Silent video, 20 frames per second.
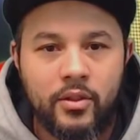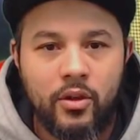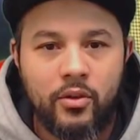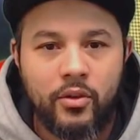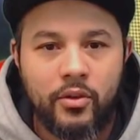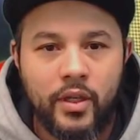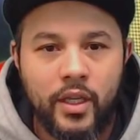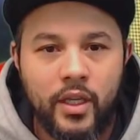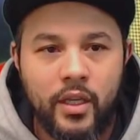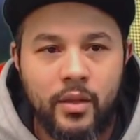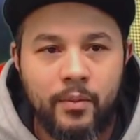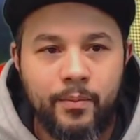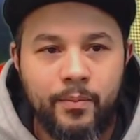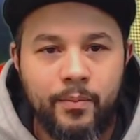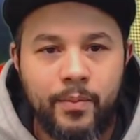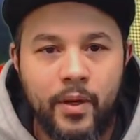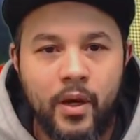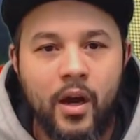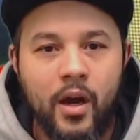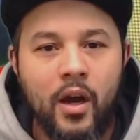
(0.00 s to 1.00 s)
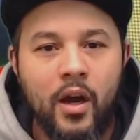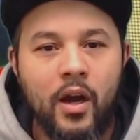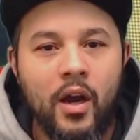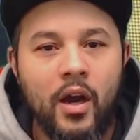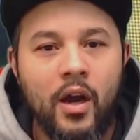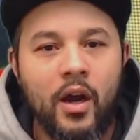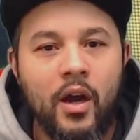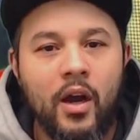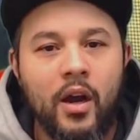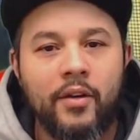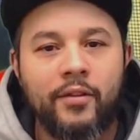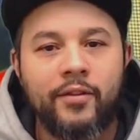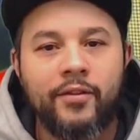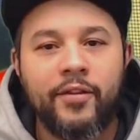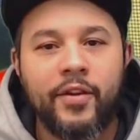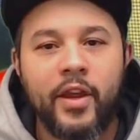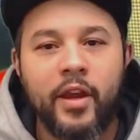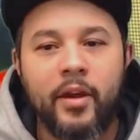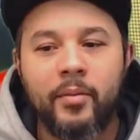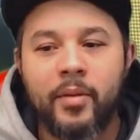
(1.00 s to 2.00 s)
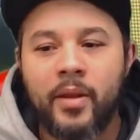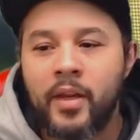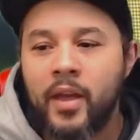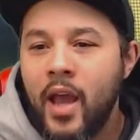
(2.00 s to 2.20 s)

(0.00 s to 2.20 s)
keep. Ah, oh, Fairman.